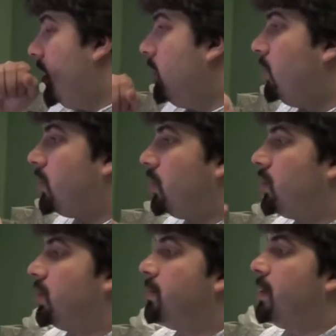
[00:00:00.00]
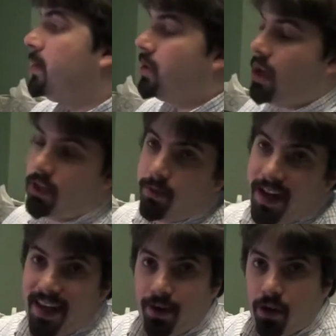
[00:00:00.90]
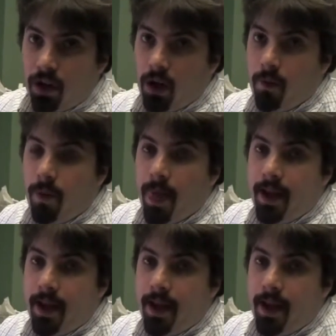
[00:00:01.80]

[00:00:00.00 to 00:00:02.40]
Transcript: Google Social Search pretty much launched about a year ago.